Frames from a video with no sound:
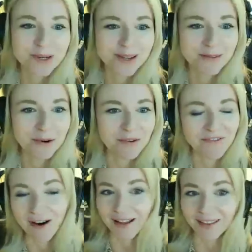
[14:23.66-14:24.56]
we were
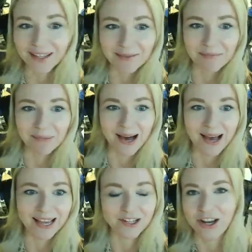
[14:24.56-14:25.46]
funded
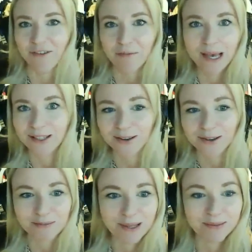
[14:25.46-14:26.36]
by Jeff
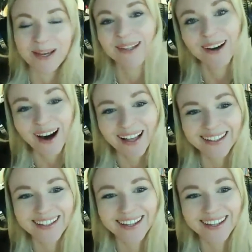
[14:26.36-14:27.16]
Bezos, but we are not.